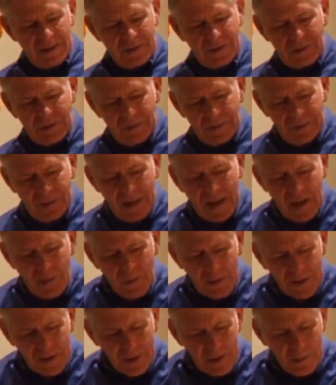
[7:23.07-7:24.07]
So now
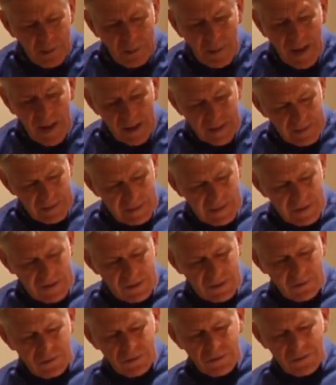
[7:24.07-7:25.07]
we're going to go back to that
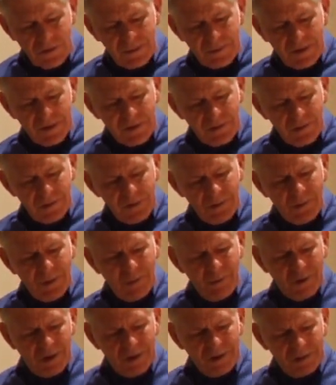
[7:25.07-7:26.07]
snowstorm I told you we
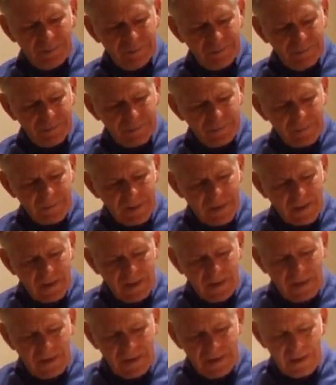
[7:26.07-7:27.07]
would.
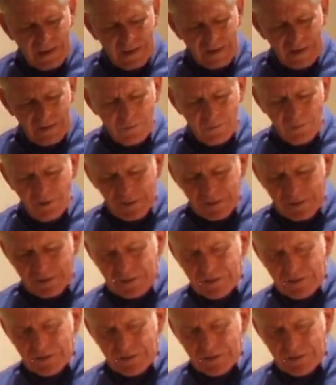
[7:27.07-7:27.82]
And what